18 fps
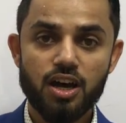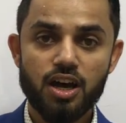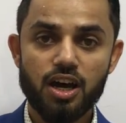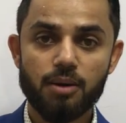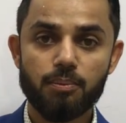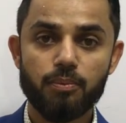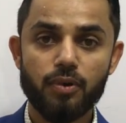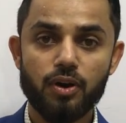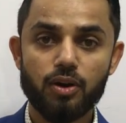
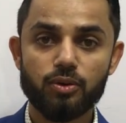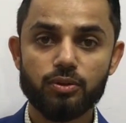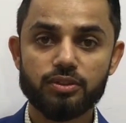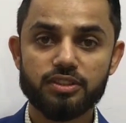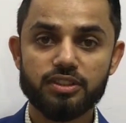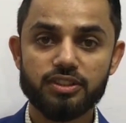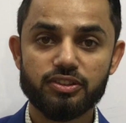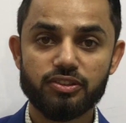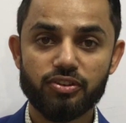about
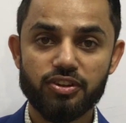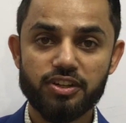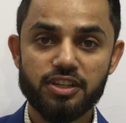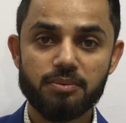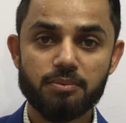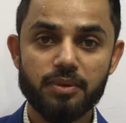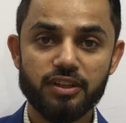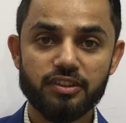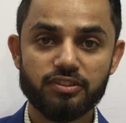the
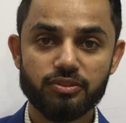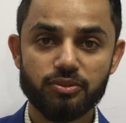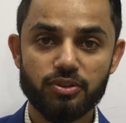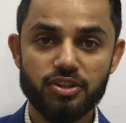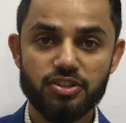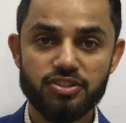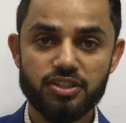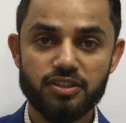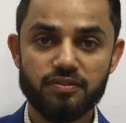3D
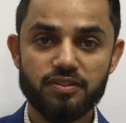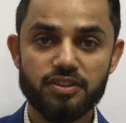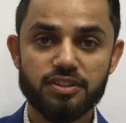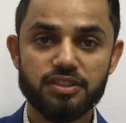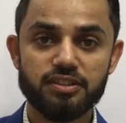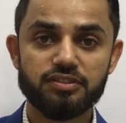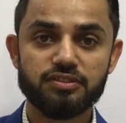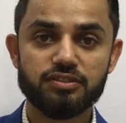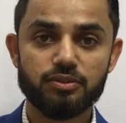mensuration, which
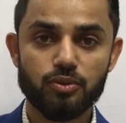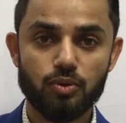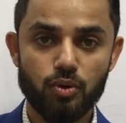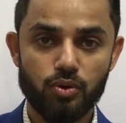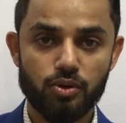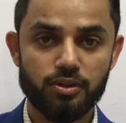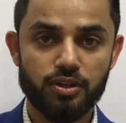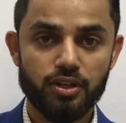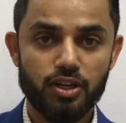is
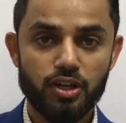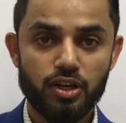cone.